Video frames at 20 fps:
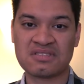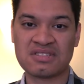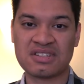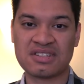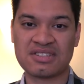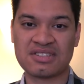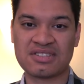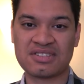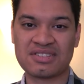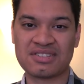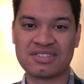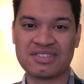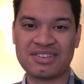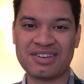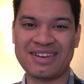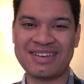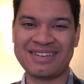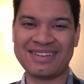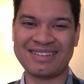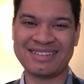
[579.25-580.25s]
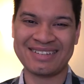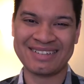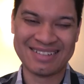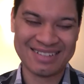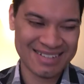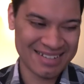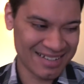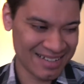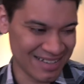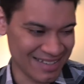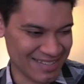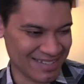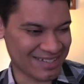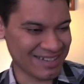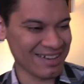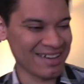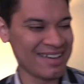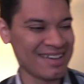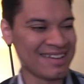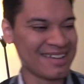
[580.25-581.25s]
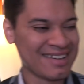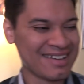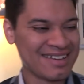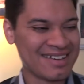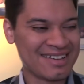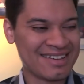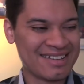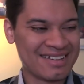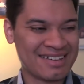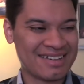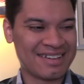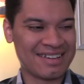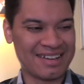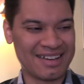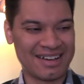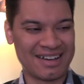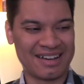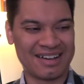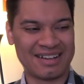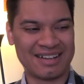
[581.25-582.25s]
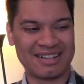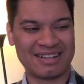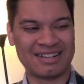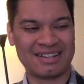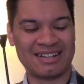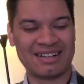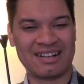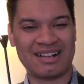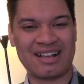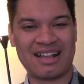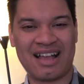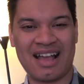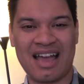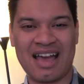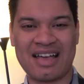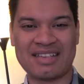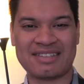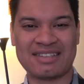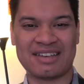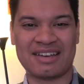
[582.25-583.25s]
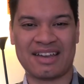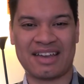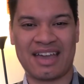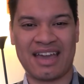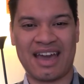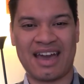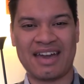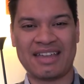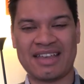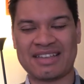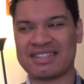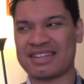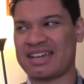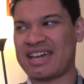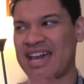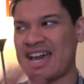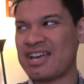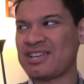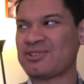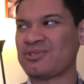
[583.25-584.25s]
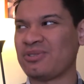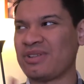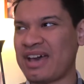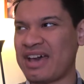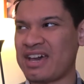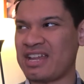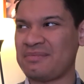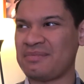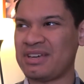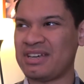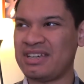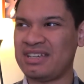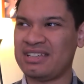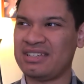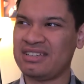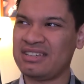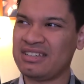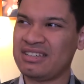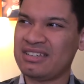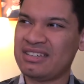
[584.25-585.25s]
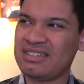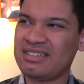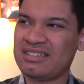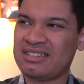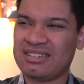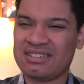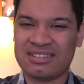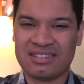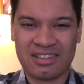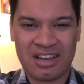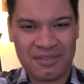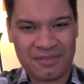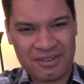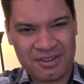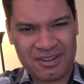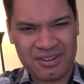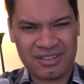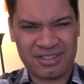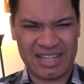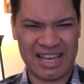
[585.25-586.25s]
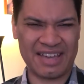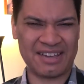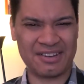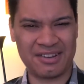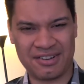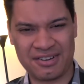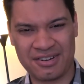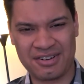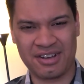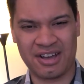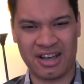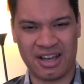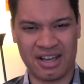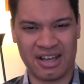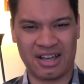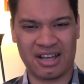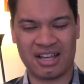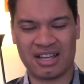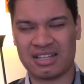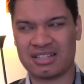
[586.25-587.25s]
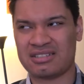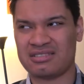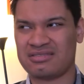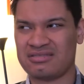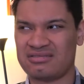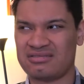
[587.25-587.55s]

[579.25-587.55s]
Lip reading: It's good. It's good. As a guy, as a casual anime lover, liker,